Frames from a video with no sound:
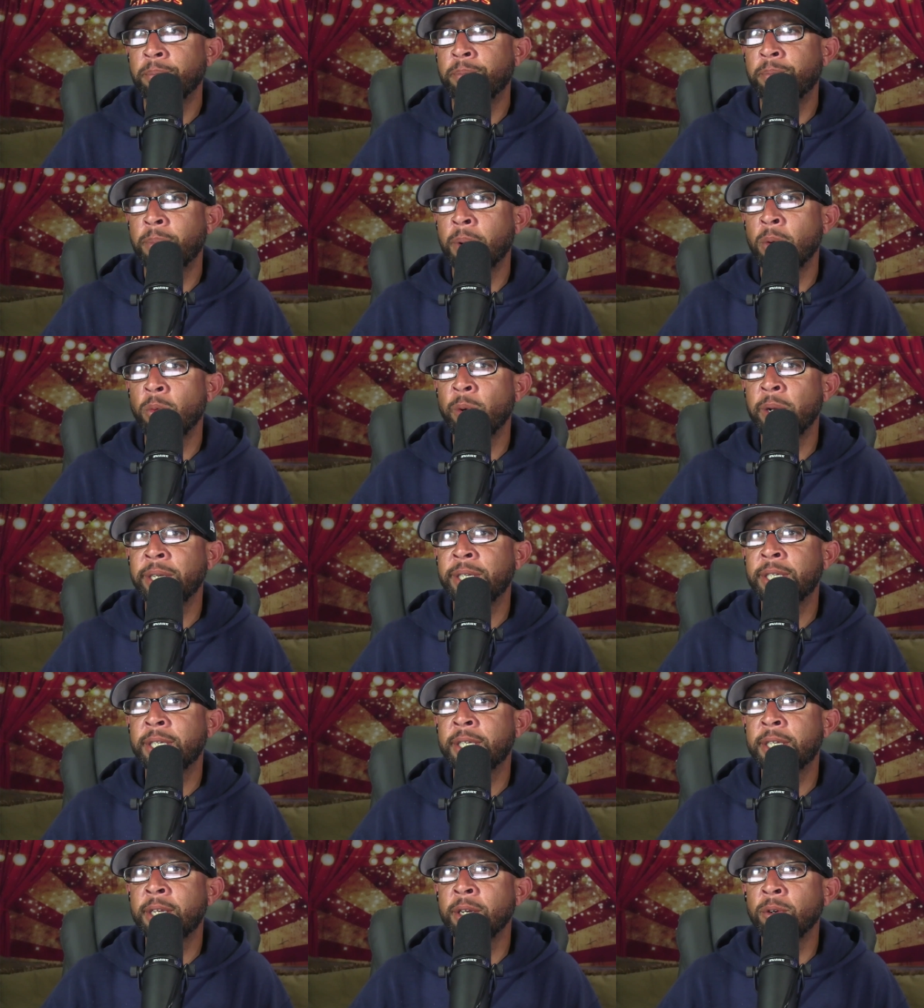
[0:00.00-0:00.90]
But we
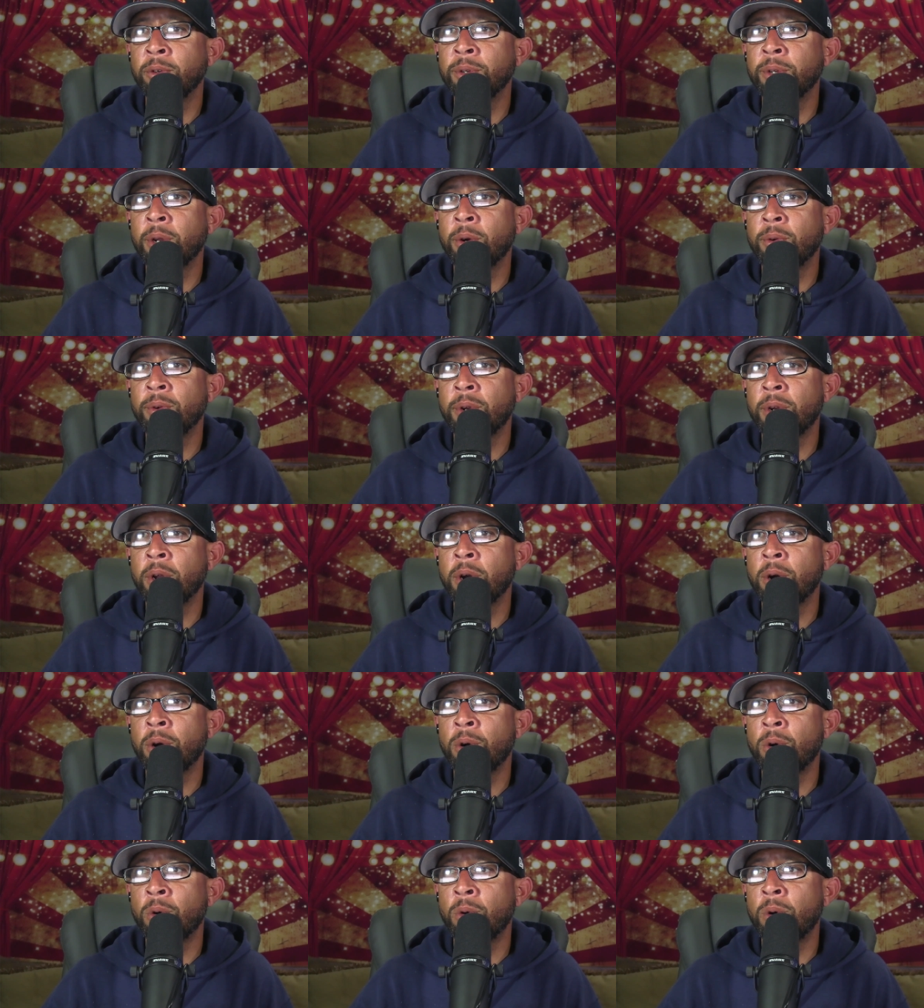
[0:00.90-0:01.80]
still don't
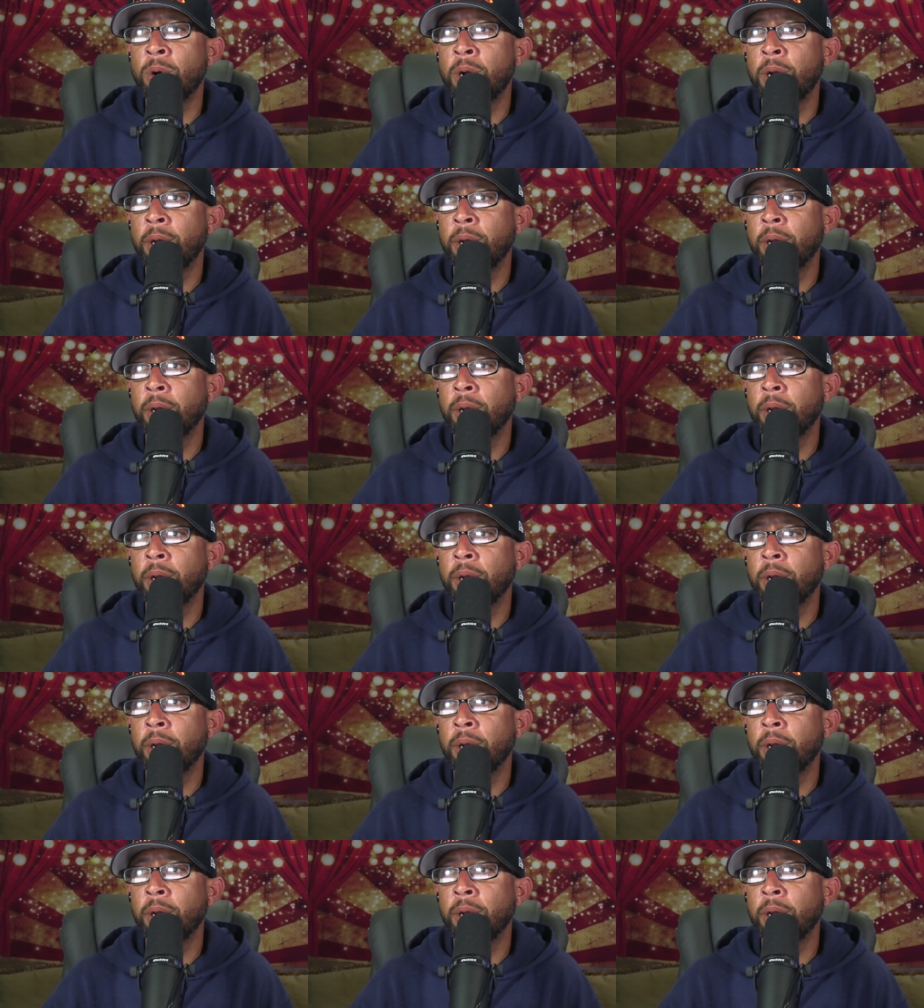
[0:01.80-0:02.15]
know